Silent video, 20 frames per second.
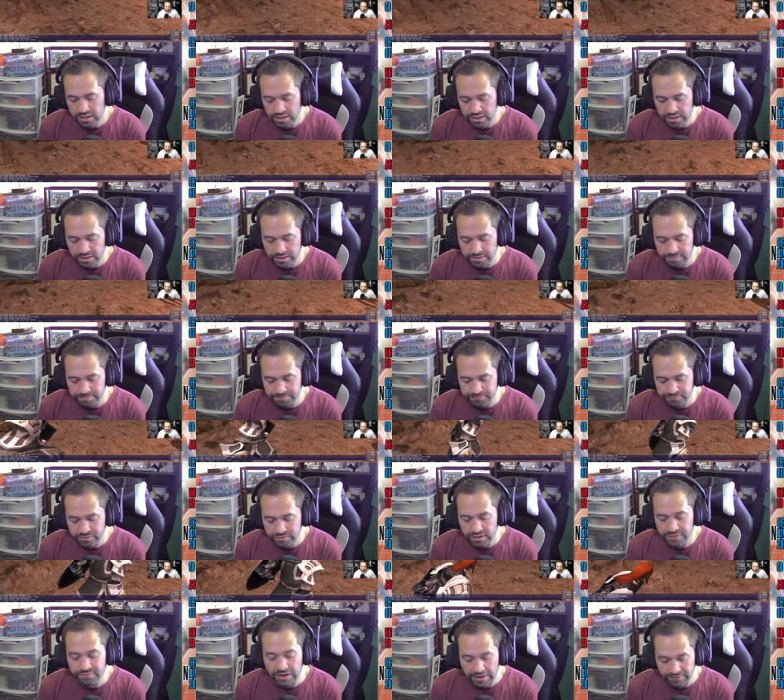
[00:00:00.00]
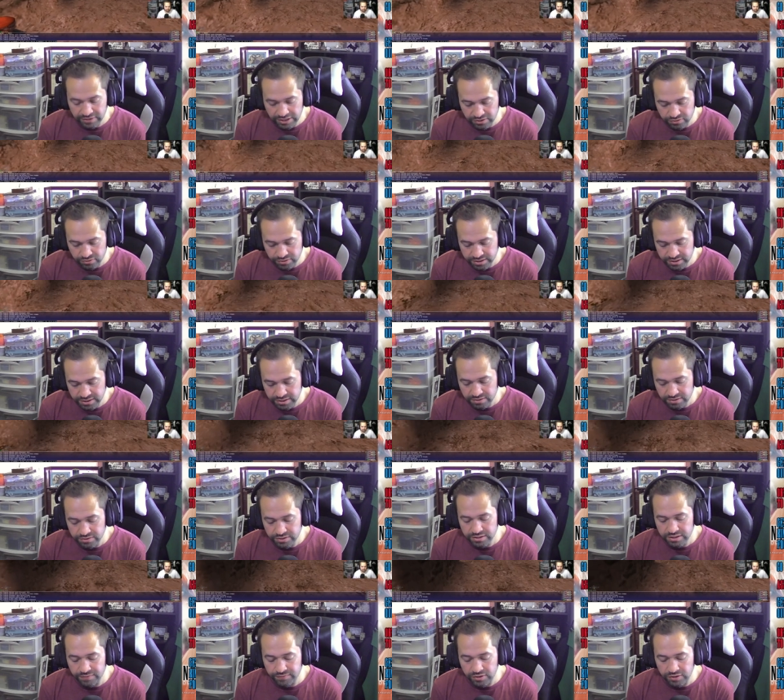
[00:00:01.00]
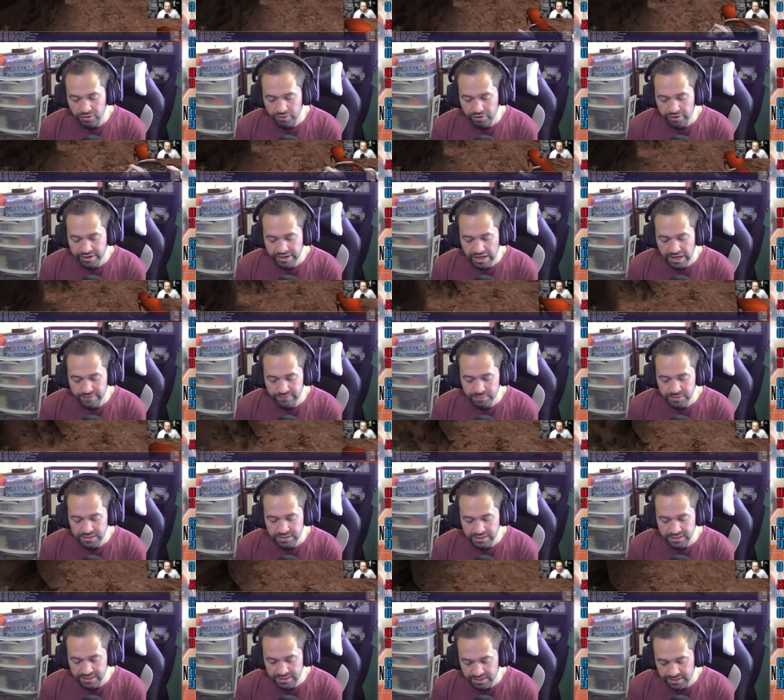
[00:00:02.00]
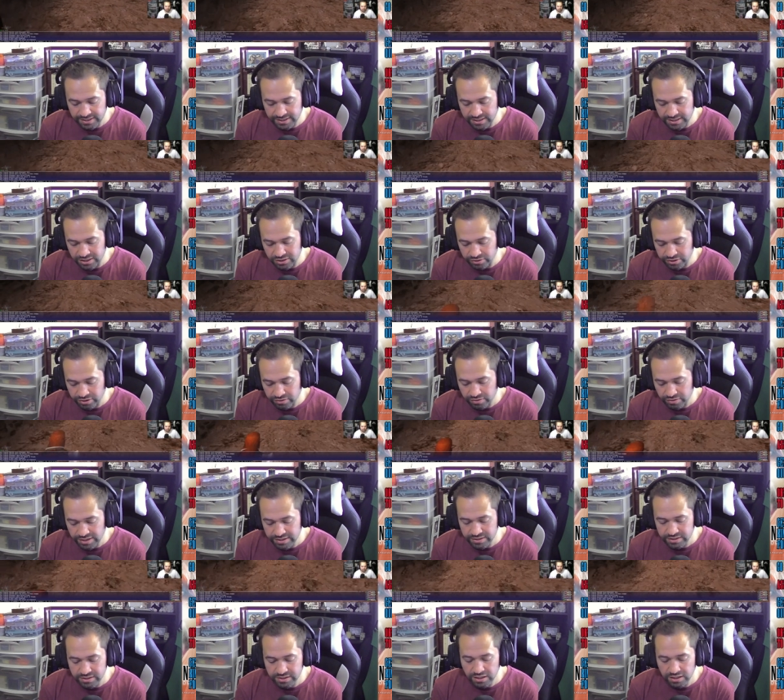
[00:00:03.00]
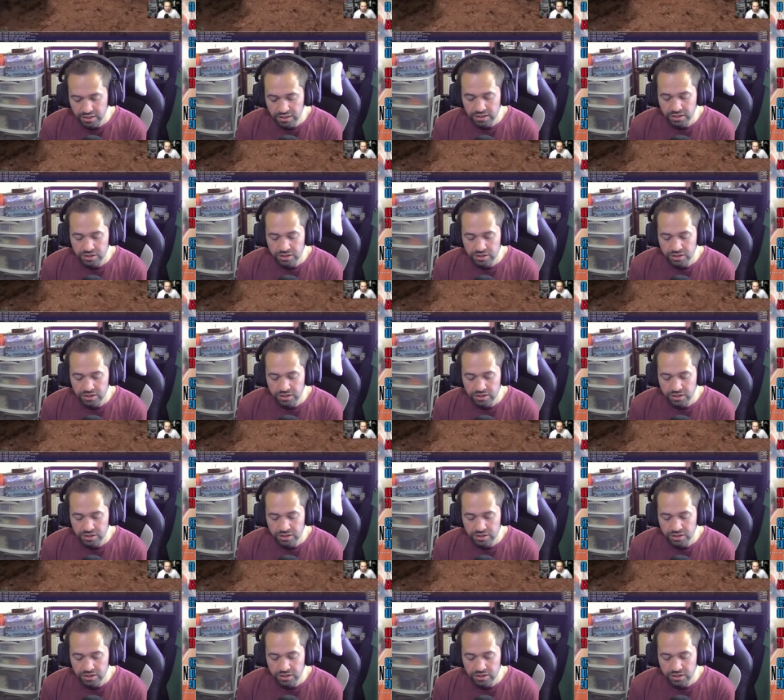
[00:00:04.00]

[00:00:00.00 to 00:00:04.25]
5 kindred seals if you don't already have them, 16 kindred crests,